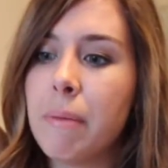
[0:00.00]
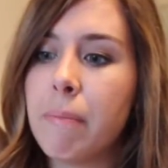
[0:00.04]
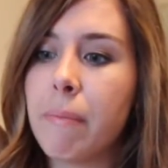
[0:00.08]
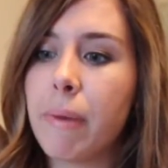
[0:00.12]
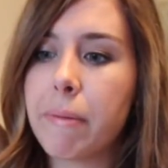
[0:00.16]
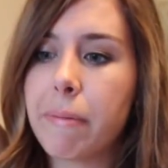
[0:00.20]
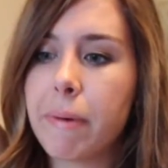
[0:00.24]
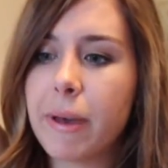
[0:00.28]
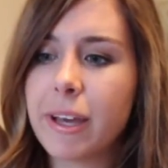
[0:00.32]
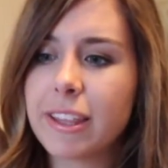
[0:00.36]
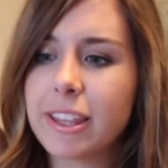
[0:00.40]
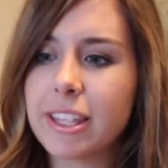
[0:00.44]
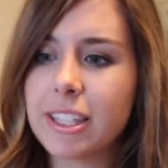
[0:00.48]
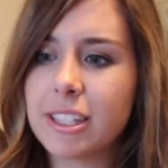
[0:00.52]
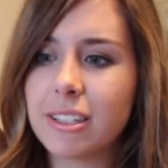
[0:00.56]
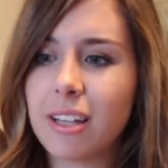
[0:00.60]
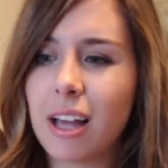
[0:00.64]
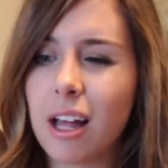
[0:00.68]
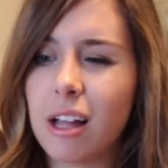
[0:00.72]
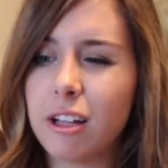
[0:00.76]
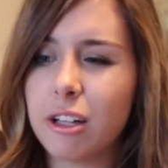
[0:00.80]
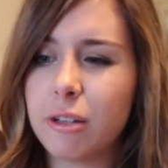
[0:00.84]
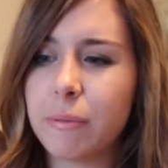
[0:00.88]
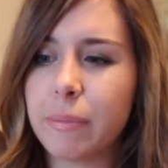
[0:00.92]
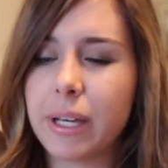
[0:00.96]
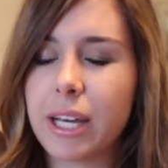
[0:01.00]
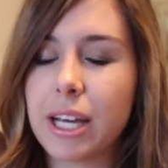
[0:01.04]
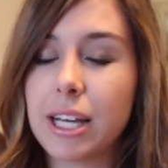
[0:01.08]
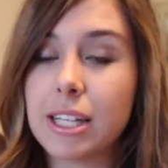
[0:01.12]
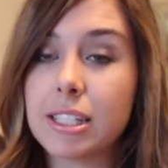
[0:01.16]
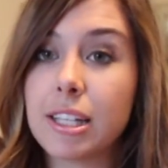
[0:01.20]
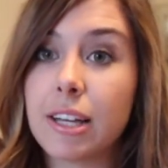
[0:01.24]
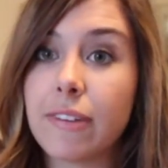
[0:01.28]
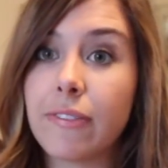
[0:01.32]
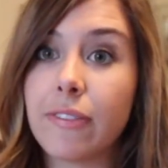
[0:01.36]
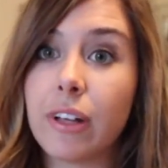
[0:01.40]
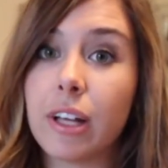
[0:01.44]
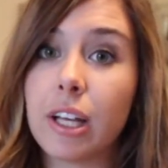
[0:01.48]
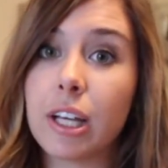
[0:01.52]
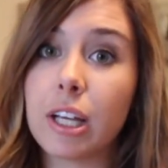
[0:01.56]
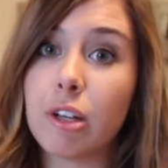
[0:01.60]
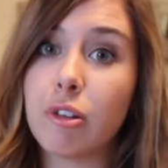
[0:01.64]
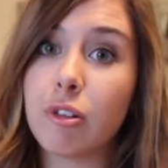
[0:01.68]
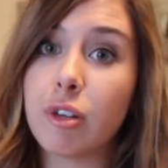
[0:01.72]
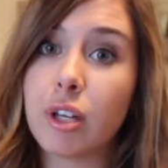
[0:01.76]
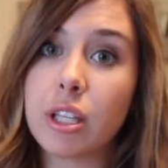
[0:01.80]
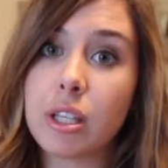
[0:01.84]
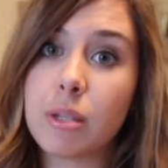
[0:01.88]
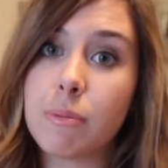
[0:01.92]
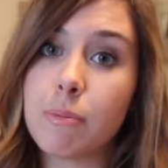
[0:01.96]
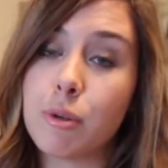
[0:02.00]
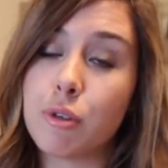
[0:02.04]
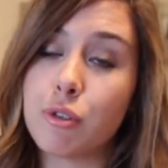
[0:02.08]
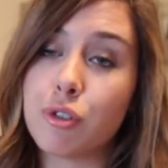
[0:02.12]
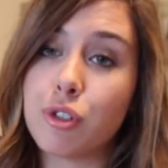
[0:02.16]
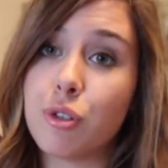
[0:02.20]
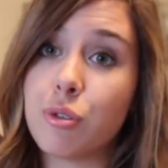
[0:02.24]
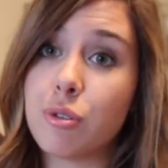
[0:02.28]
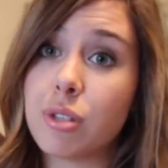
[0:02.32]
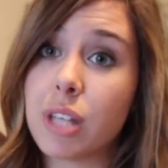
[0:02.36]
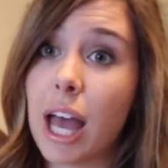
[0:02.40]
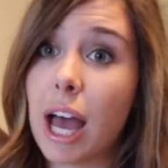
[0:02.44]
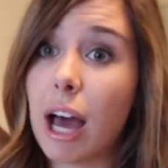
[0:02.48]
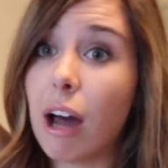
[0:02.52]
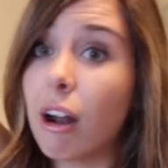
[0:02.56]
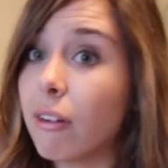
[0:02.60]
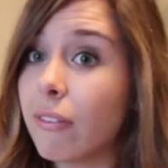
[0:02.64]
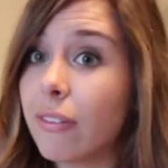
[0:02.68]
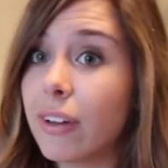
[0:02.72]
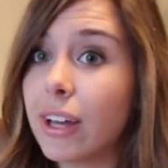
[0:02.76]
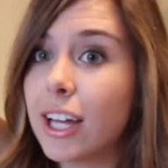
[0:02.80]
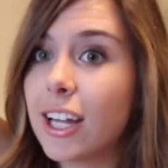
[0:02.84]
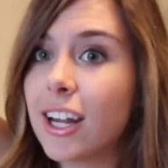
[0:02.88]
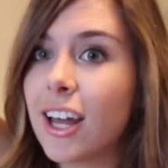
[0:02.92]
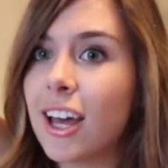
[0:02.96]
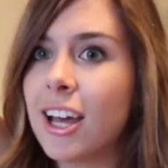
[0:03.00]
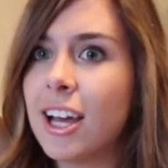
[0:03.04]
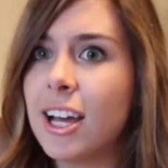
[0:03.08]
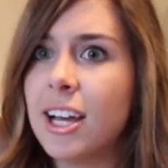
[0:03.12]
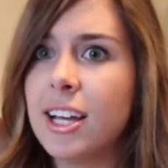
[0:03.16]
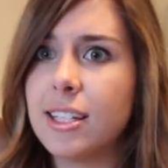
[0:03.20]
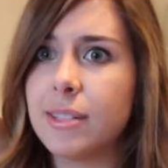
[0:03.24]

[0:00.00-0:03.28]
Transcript: but I picked this color because I feel like I'll get the most use out of it,